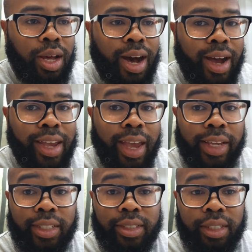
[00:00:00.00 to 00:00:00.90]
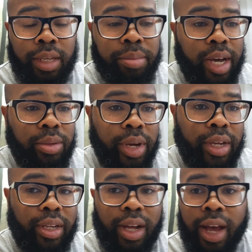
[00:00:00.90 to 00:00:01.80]
I hate, and by the way,
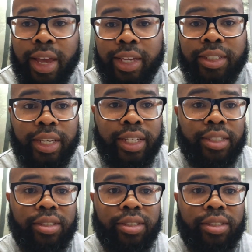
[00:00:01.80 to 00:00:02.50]
I hate that.